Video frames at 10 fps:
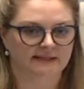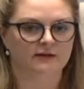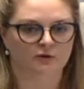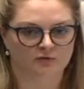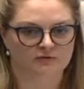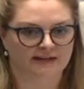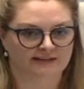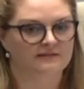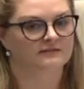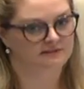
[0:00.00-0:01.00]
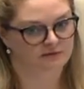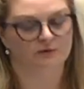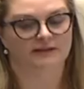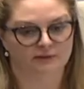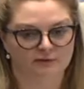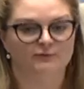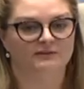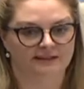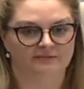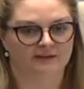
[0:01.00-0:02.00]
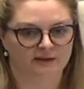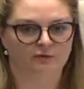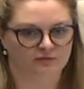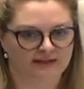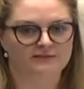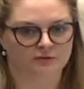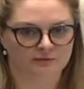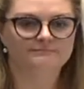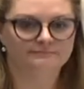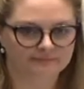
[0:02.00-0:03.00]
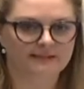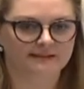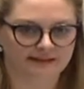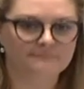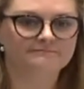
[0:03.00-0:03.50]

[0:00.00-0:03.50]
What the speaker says: a contract that does not include an unfair contract term in there.